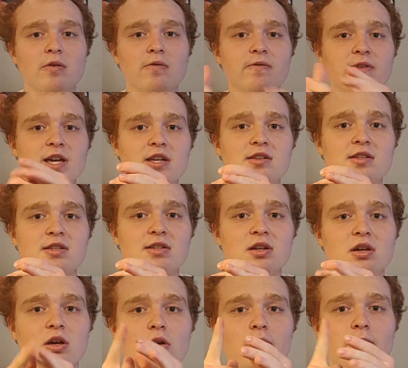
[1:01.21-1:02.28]
fixed,
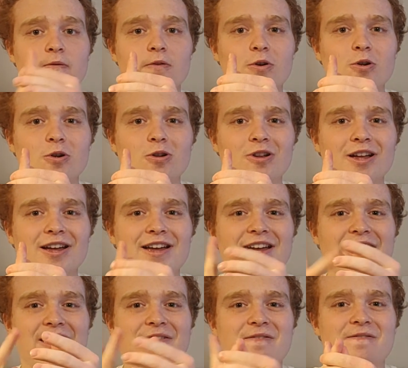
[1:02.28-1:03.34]
full,
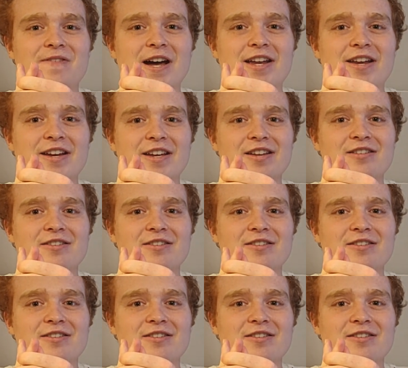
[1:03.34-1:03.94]
and finite.